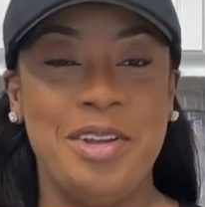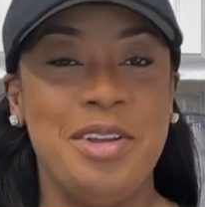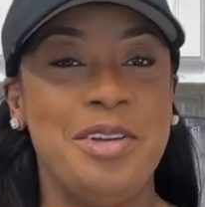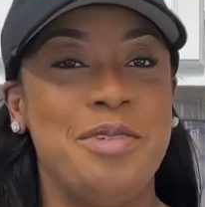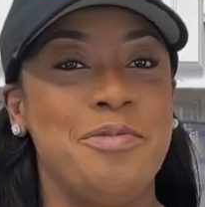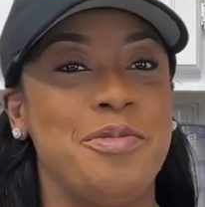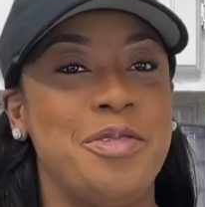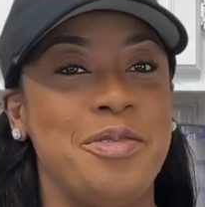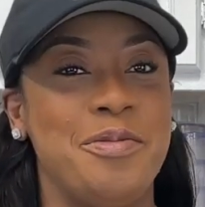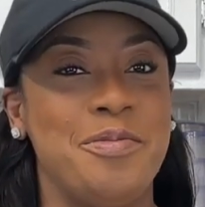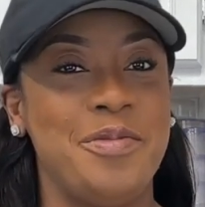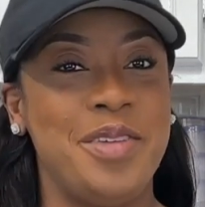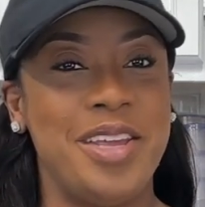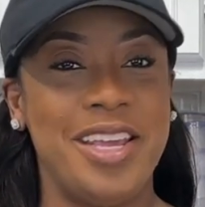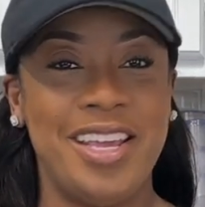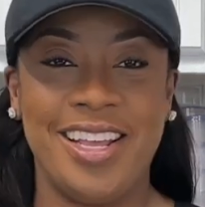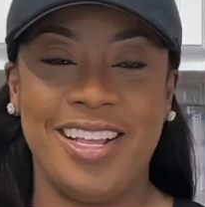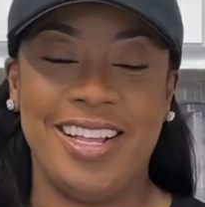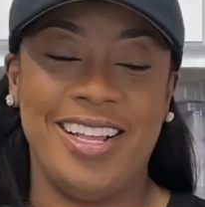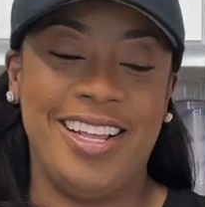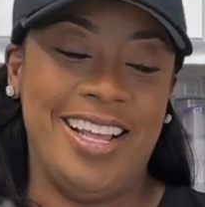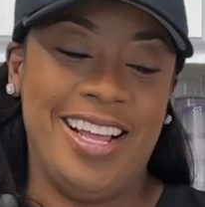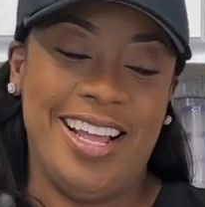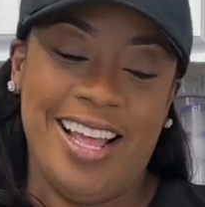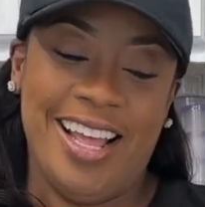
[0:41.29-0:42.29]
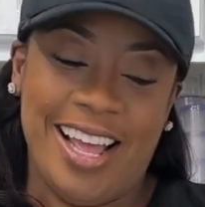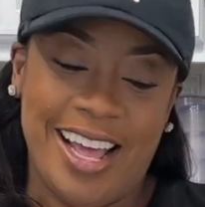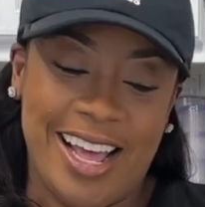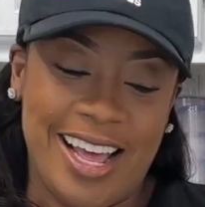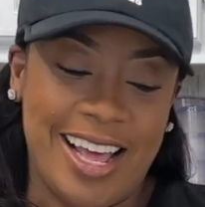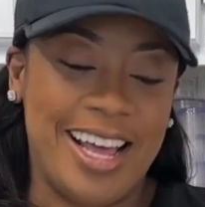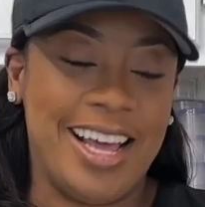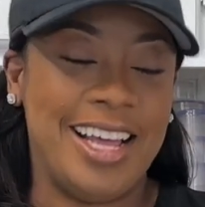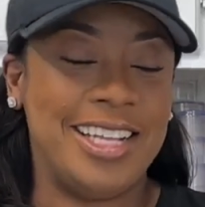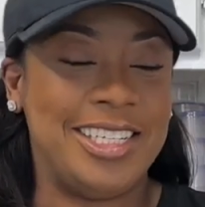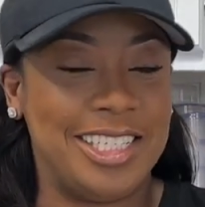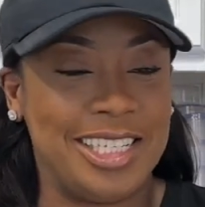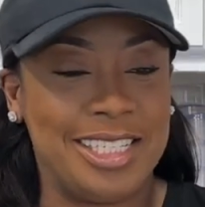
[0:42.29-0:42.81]
But me,
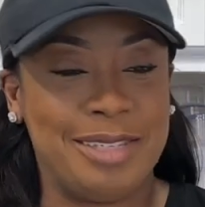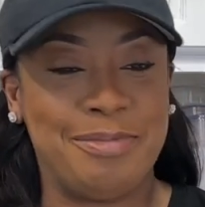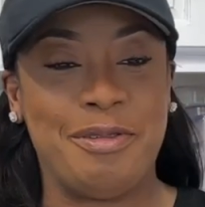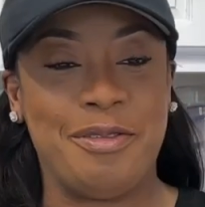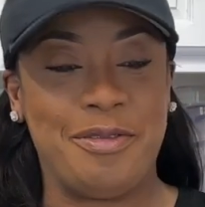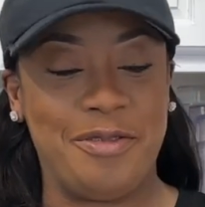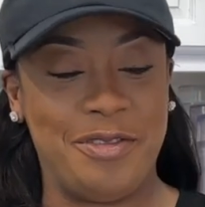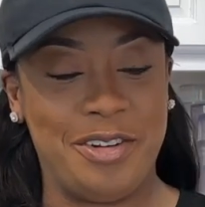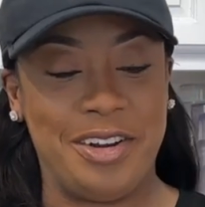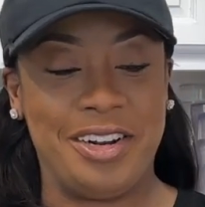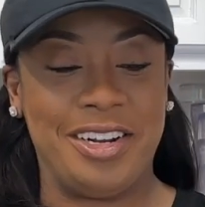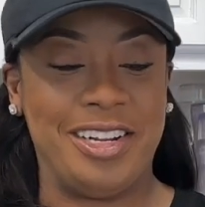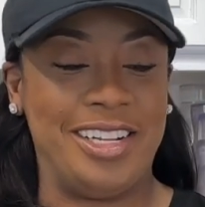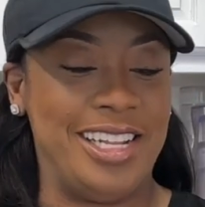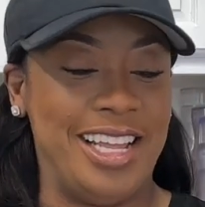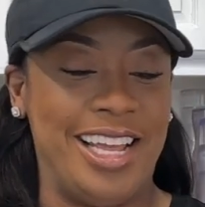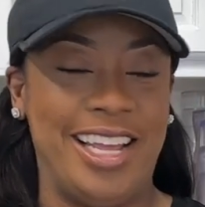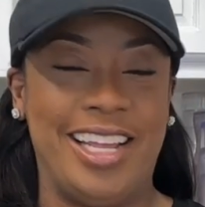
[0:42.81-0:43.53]
I just prefer to